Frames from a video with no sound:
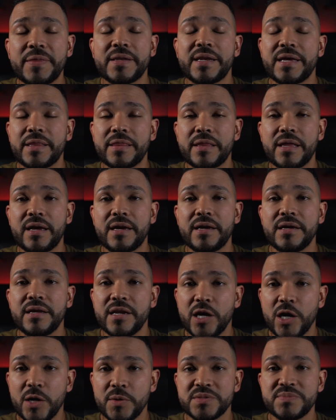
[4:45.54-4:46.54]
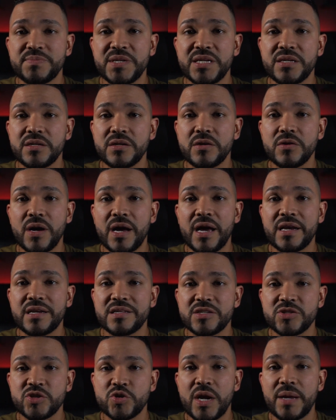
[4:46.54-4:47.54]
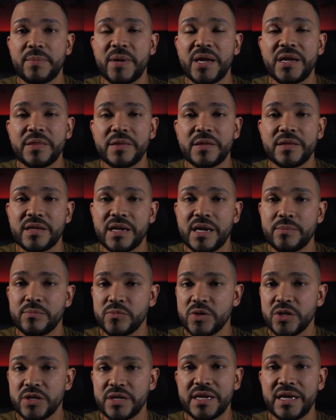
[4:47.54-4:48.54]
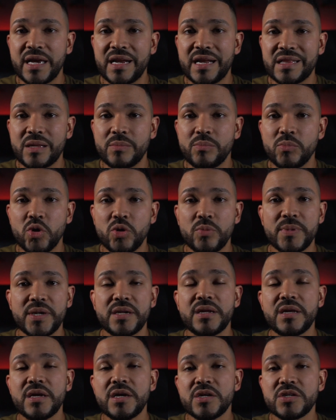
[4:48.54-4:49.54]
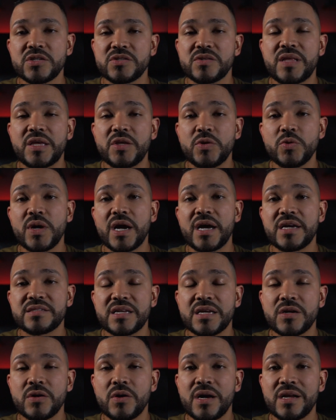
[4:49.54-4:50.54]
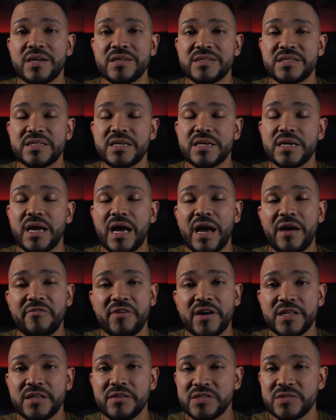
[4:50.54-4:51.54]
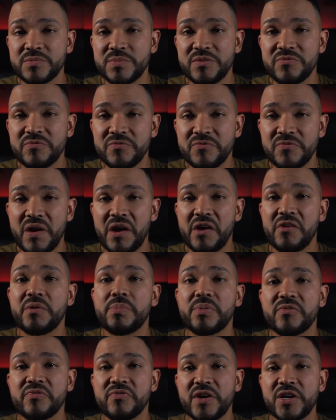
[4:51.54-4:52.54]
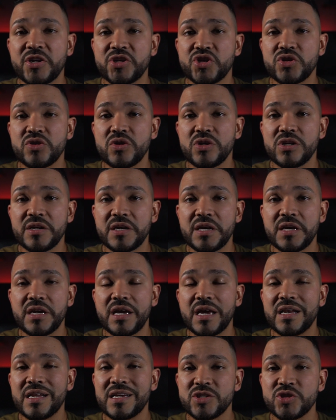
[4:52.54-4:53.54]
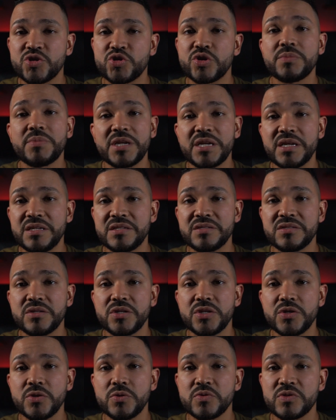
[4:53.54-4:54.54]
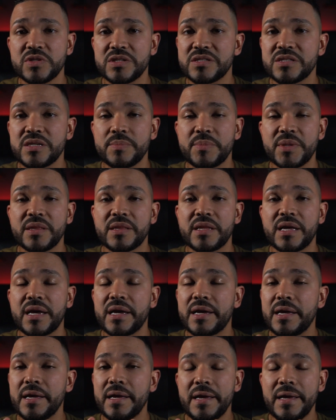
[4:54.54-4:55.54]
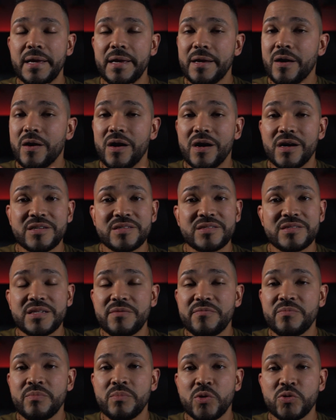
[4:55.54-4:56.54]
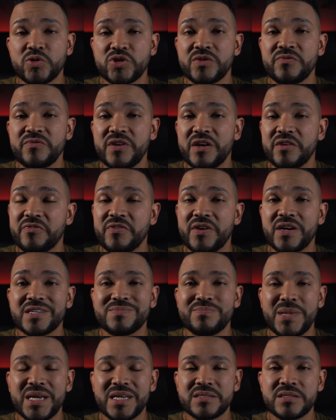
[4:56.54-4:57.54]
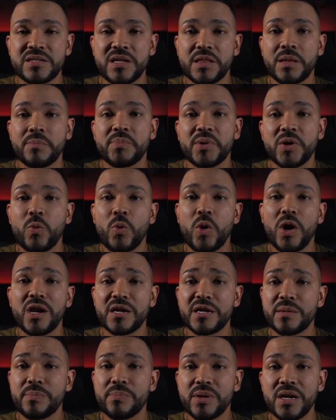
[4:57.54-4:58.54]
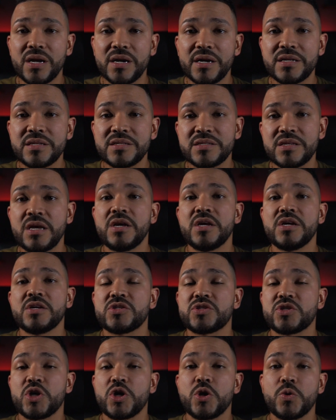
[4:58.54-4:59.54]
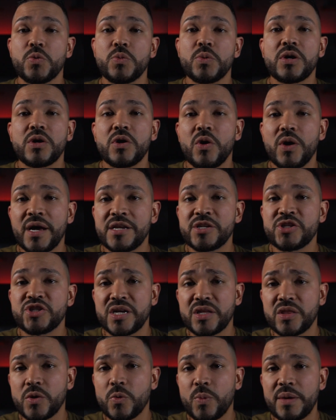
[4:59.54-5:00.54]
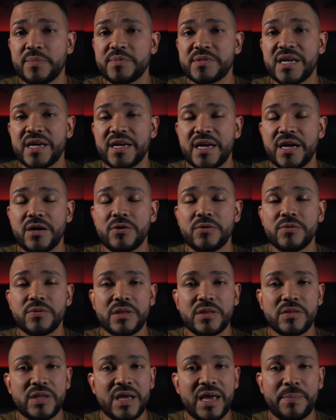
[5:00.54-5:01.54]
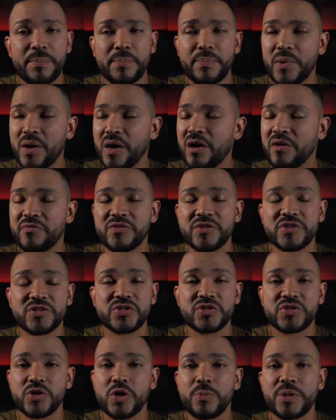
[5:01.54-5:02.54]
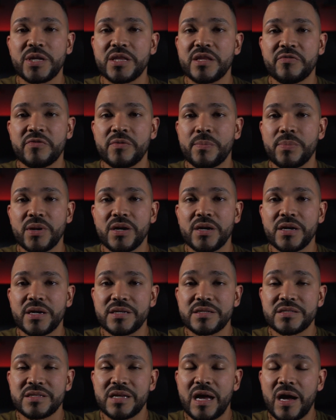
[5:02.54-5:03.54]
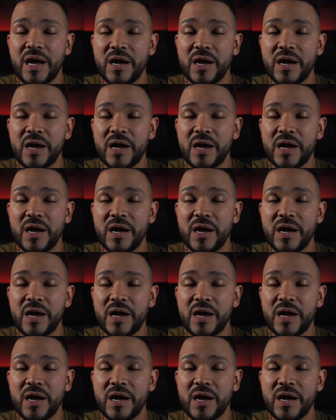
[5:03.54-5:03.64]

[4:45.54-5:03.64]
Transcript: like that. It helps me go ahead and describe anything that I'm looking at the moment so that you guys can go ahead and see it. I find it to be very professional looking and extremely easy to use. It's something that honestly, Motion VFX makes nothing but quality plugins. So go ahead and check their website out. They offer so many different plugins. I